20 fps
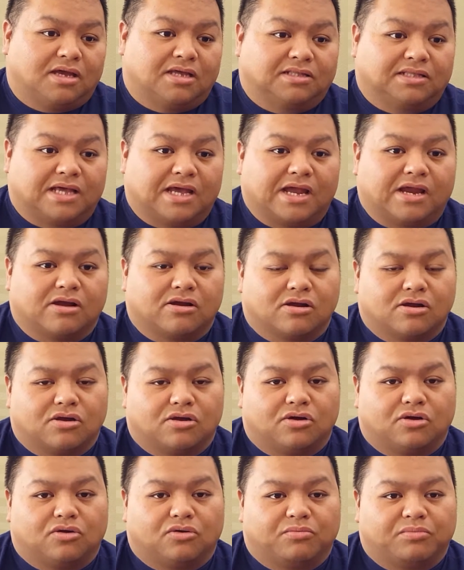And The
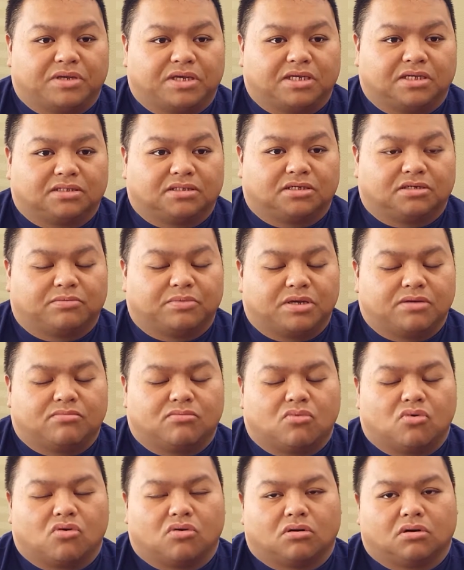Arrow being a little bit
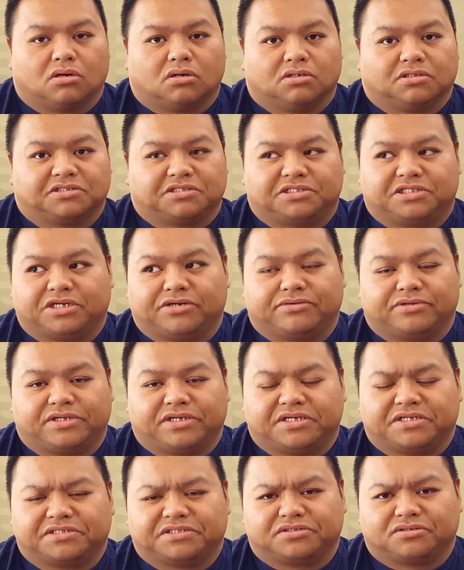more
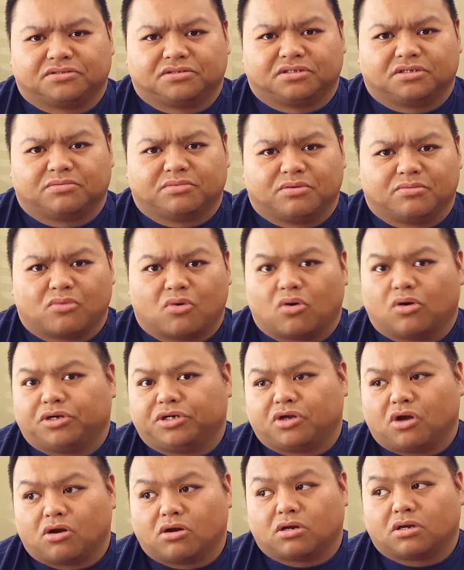serious or a little bit more
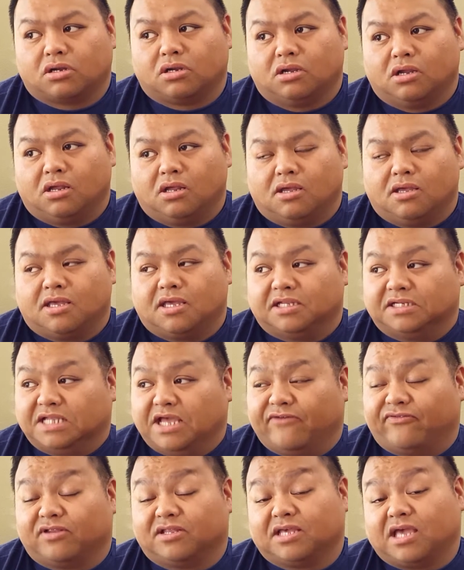dark. It
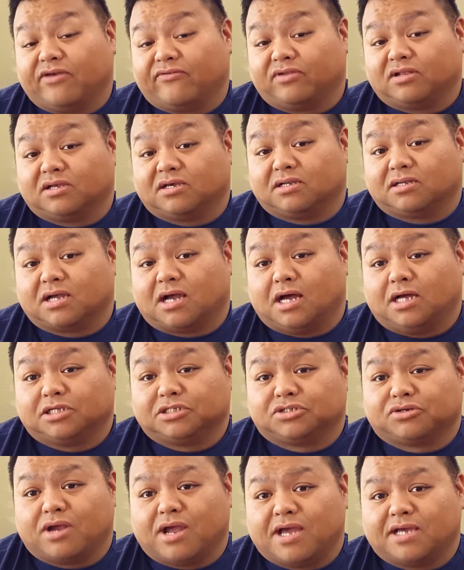definitely gave it a good
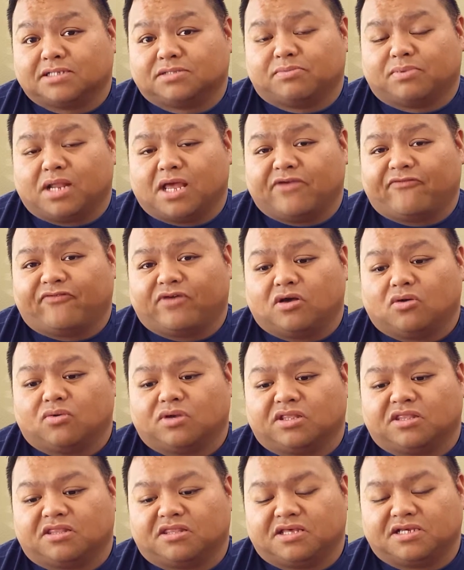contrast, but I felt
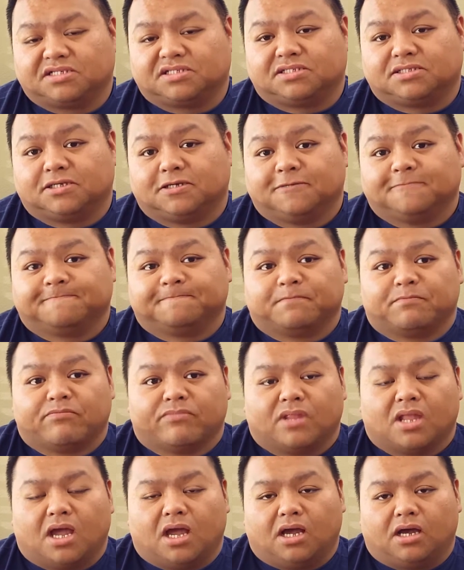with this
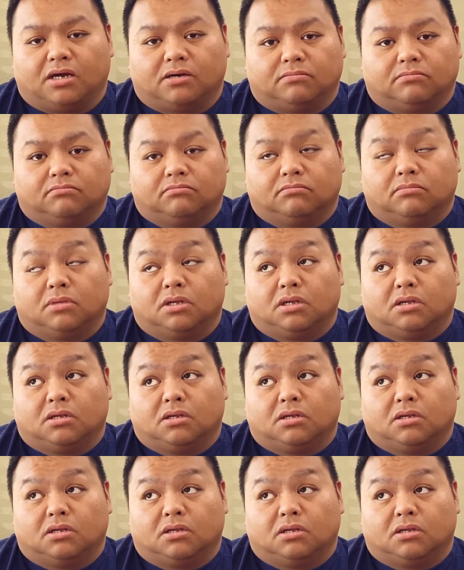um,